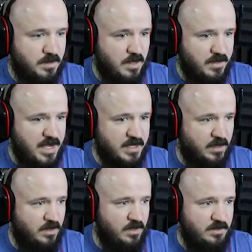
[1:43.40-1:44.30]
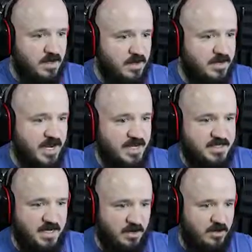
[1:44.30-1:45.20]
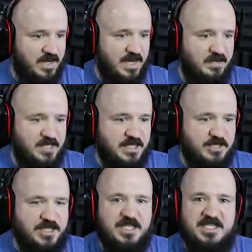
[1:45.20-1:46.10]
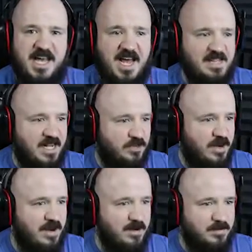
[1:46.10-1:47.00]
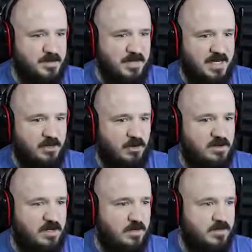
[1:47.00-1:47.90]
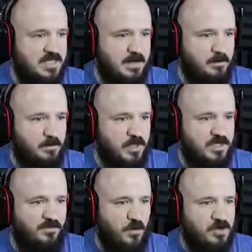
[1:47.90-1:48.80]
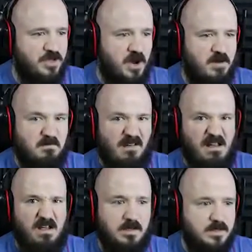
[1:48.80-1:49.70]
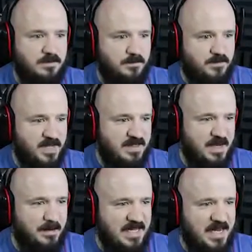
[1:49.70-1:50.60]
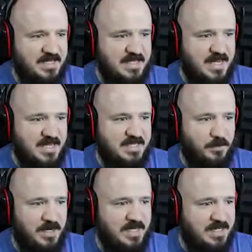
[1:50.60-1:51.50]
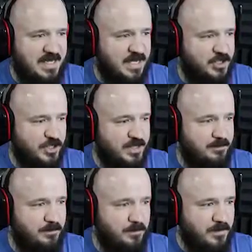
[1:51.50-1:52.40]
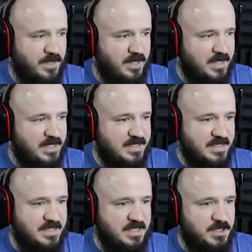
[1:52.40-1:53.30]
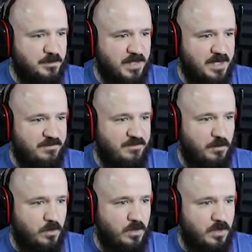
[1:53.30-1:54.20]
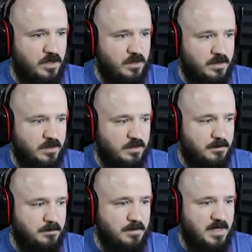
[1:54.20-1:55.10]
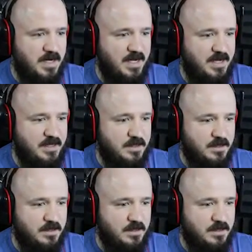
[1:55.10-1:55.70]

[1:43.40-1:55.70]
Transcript: Okay, cool. Okay, so, okay, that was interesting. See, I had like three arms. I'm like Goro, except where's the fourth arm? Huh? didn't think about that, did they? See, what I need actually is a display for my